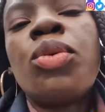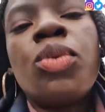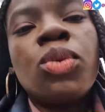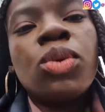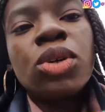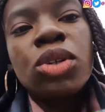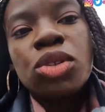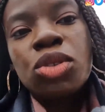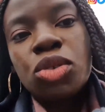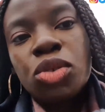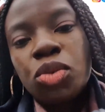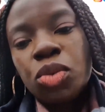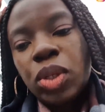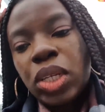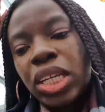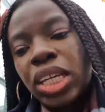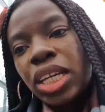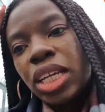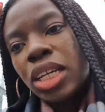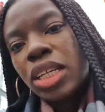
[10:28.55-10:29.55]
what do we
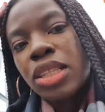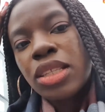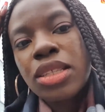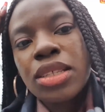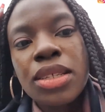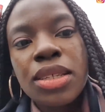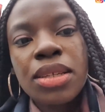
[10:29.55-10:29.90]
eat?